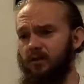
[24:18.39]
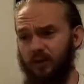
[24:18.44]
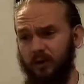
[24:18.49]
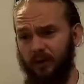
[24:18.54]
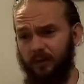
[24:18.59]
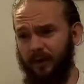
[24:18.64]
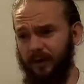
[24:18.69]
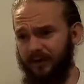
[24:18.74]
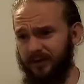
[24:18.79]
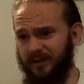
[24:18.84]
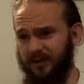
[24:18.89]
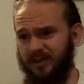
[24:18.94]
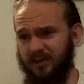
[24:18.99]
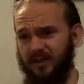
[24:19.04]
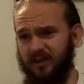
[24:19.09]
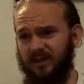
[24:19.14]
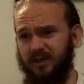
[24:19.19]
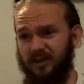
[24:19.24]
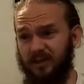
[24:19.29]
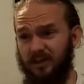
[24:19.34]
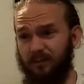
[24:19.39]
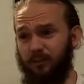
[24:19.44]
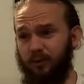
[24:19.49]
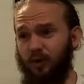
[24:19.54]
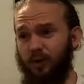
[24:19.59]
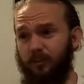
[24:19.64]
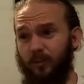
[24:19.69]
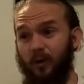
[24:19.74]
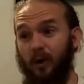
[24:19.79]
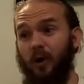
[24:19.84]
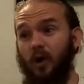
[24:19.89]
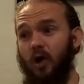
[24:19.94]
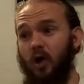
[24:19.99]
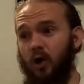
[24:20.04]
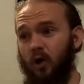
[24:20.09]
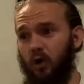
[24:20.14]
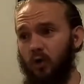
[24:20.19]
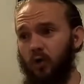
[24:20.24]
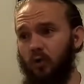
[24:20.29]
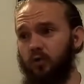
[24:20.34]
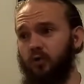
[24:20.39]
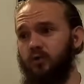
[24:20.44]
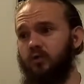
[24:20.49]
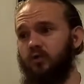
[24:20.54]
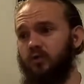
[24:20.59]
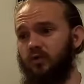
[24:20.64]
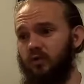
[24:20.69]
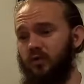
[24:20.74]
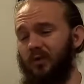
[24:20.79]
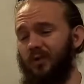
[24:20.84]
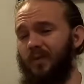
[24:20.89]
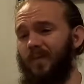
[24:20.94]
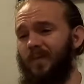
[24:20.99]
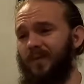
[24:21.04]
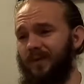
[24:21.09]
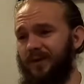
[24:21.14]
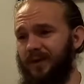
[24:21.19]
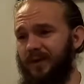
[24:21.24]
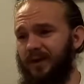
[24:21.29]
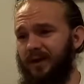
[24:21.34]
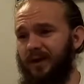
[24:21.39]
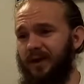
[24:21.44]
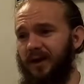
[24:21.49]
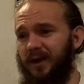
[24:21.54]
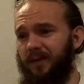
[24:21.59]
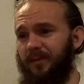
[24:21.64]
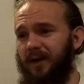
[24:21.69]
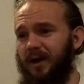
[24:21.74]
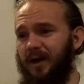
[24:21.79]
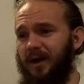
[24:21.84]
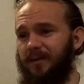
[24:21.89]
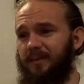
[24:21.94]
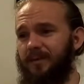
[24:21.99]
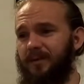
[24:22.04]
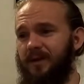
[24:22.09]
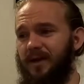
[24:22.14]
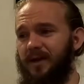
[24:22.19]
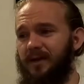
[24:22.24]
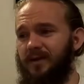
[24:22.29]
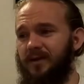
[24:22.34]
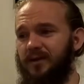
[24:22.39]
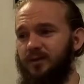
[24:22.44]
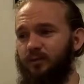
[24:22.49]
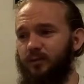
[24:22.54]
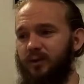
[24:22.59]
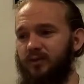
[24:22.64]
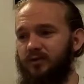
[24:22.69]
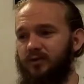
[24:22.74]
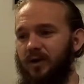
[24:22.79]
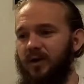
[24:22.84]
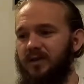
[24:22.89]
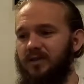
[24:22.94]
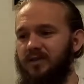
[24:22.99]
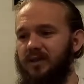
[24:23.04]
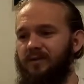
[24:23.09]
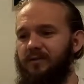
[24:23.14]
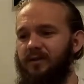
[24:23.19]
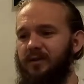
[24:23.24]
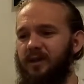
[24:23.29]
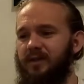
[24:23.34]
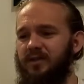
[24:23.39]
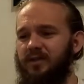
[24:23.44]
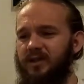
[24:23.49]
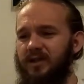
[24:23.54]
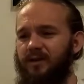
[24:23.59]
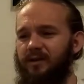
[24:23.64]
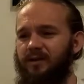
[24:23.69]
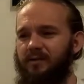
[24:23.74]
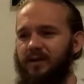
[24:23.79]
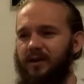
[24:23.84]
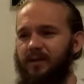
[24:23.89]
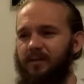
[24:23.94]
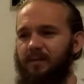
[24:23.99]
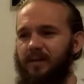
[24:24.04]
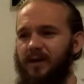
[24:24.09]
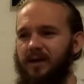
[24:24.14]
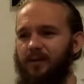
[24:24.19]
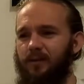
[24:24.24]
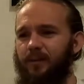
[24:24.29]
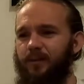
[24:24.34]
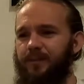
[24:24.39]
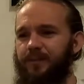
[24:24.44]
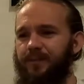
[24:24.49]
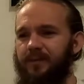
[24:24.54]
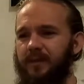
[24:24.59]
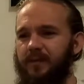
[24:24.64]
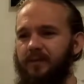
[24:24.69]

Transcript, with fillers: really well, and as I say, this is a proper old school um, I P A, this one. So it is, if you like Sierra Nevada Pale,